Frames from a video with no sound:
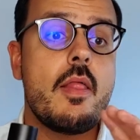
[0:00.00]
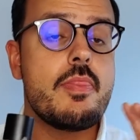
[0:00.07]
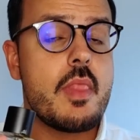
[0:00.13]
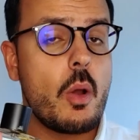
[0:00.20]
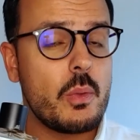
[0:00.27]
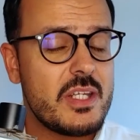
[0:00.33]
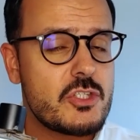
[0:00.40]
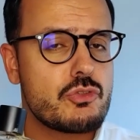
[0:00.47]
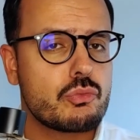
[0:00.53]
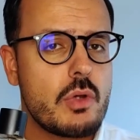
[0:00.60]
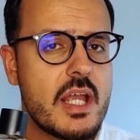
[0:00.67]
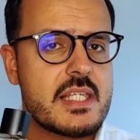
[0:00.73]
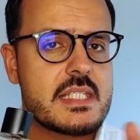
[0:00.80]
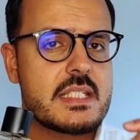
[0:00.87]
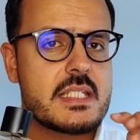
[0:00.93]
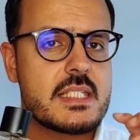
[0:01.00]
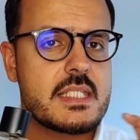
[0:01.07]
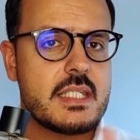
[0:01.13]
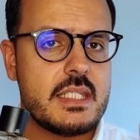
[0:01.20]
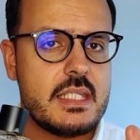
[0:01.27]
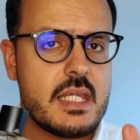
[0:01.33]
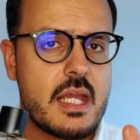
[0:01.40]
Now it's
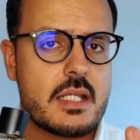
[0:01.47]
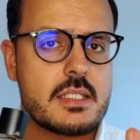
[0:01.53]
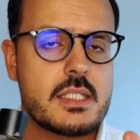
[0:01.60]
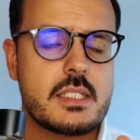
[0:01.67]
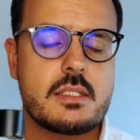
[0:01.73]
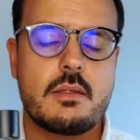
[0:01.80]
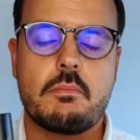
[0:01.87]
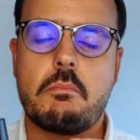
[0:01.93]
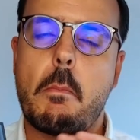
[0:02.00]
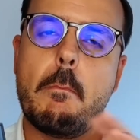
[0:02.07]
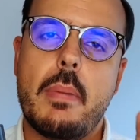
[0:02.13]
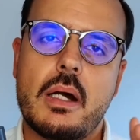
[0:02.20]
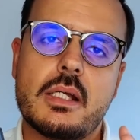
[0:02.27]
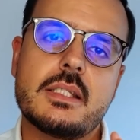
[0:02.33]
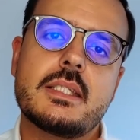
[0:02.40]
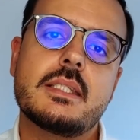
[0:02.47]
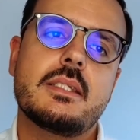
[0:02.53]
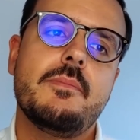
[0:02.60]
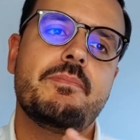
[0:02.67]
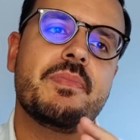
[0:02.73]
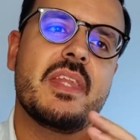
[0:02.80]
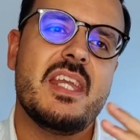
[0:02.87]
resinous, yes,
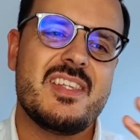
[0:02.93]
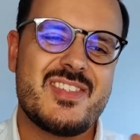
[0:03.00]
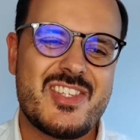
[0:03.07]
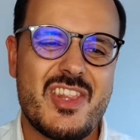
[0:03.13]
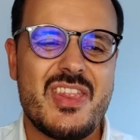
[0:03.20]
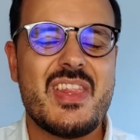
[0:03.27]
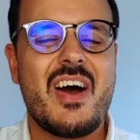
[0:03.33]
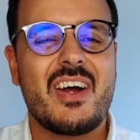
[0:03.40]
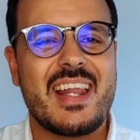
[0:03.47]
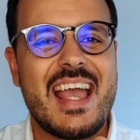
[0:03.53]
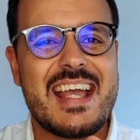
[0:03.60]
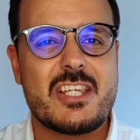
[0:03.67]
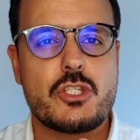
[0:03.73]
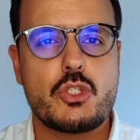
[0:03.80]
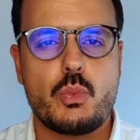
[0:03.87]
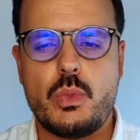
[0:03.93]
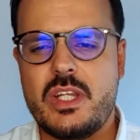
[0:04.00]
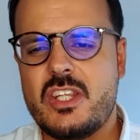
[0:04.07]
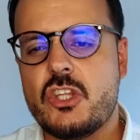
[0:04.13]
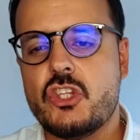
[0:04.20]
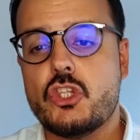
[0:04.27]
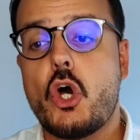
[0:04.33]
but it's not as
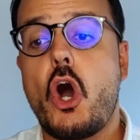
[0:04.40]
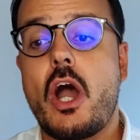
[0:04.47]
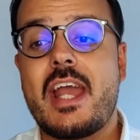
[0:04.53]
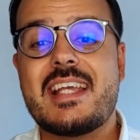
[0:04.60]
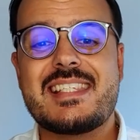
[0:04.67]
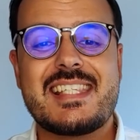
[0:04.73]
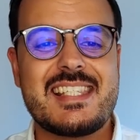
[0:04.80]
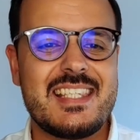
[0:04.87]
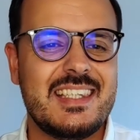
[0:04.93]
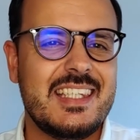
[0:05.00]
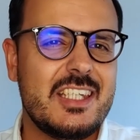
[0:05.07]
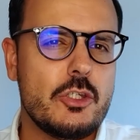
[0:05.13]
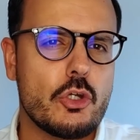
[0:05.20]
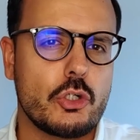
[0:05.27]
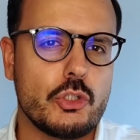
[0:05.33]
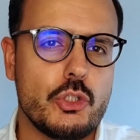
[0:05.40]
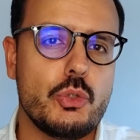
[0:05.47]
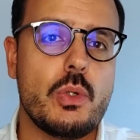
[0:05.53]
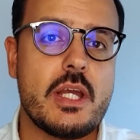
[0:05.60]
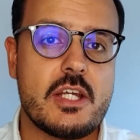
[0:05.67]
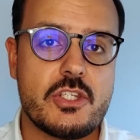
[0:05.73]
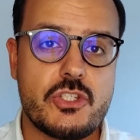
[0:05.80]
sweet, not as sticky or
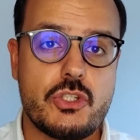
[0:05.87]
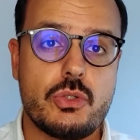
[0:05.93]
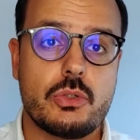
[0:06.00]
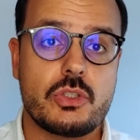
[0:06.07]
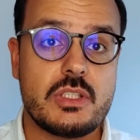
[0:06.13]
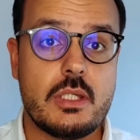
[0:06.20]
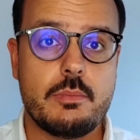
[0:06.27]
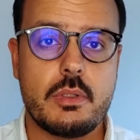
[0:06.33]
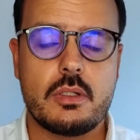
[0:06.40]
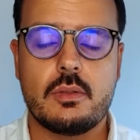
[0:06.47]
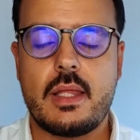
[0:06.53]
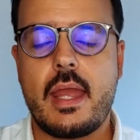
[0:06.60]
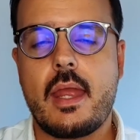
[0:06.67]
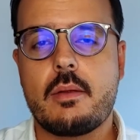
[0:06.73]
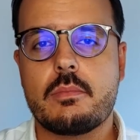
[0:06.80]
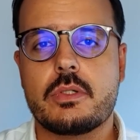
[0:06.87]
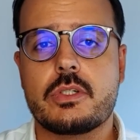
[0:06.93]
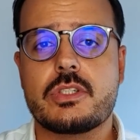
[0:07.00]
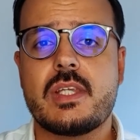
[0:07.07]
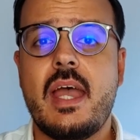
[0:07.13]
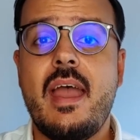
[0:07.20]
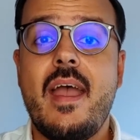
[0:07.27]
gooey as your typical
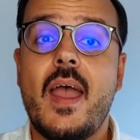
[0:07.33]
ambers.